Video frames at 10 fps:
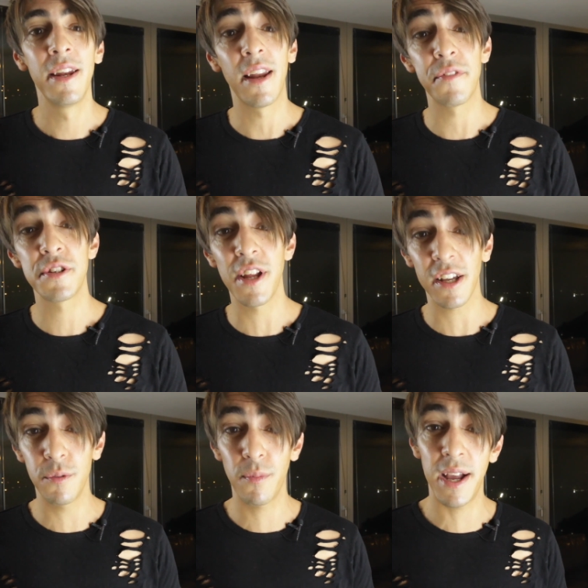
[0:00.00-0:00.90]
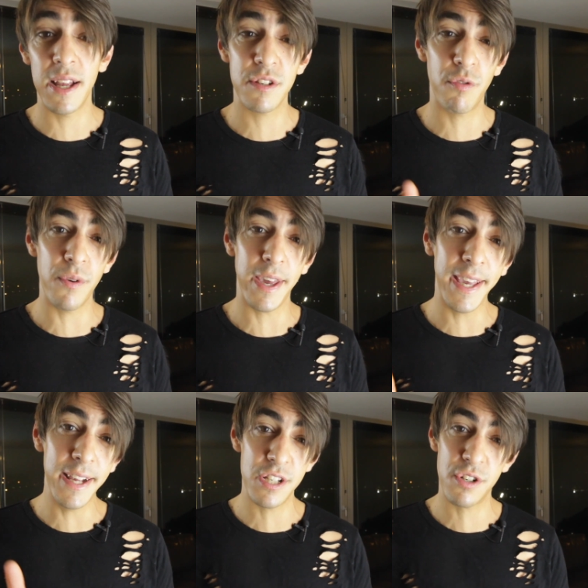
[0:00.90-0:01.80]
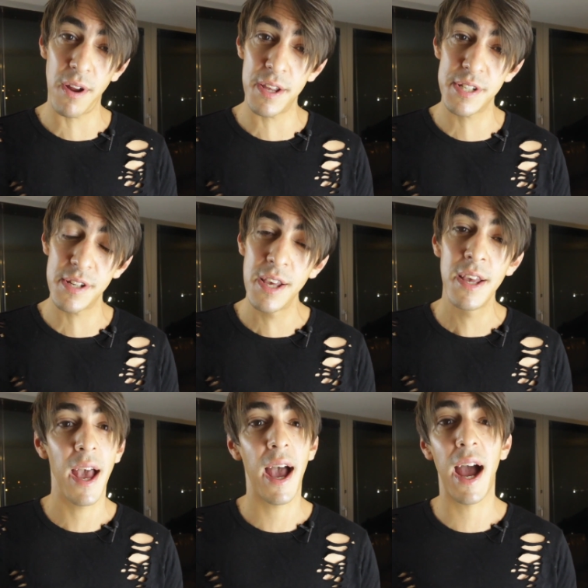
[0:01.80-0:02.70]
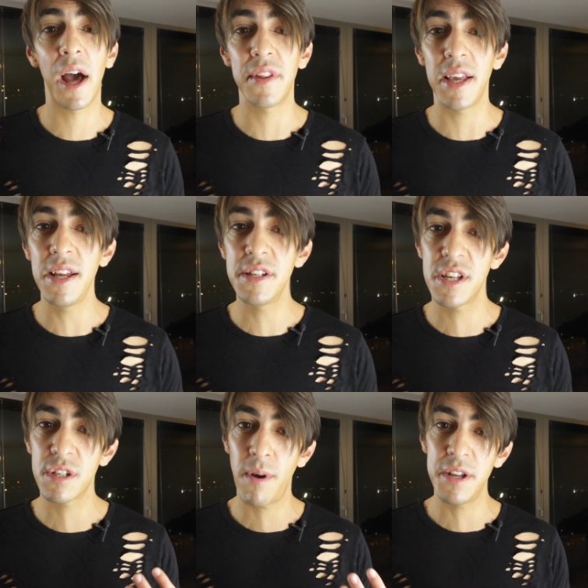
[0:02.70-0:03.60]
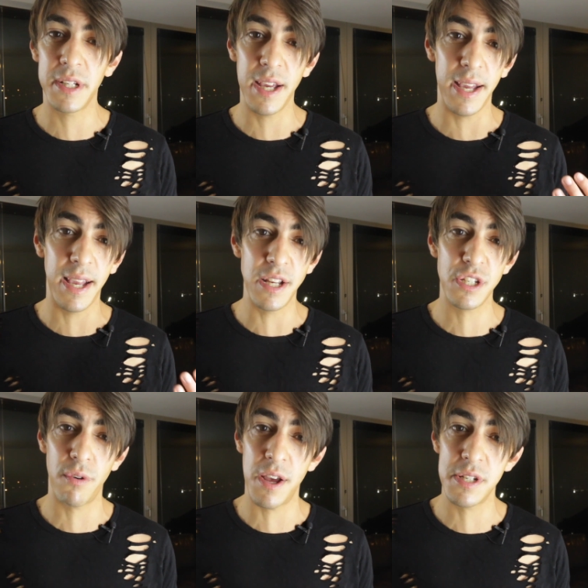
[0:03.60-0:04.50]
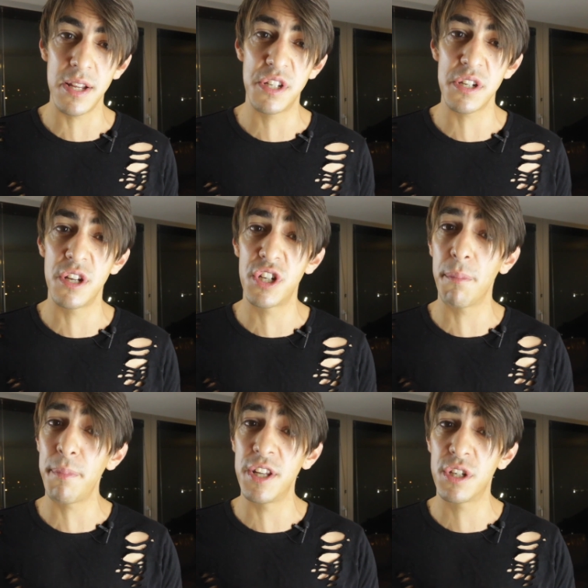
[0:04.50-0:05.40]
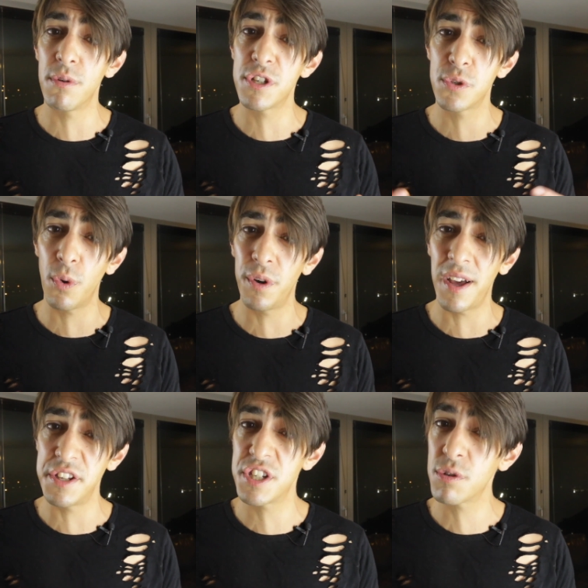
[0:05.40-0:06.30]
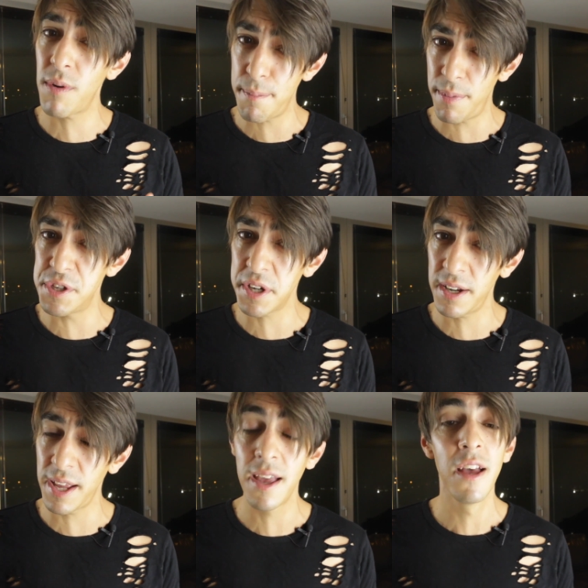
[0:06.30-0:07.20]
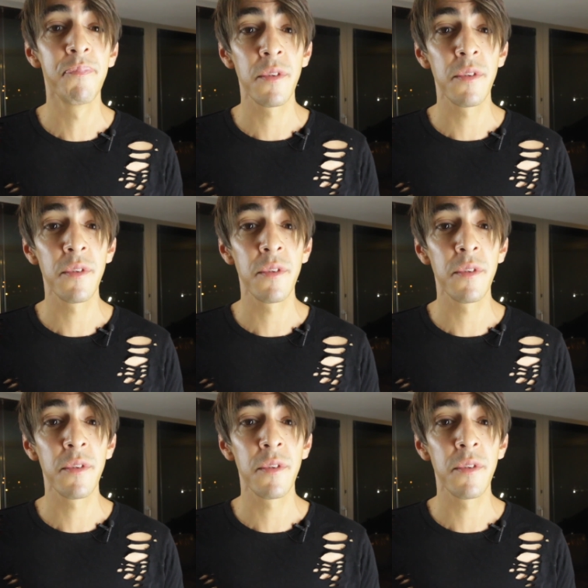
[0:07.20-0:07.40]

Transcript: Now the second way is through heat stress. And the easiest way to get heat stress is just to jump into a sauna and sweat basically.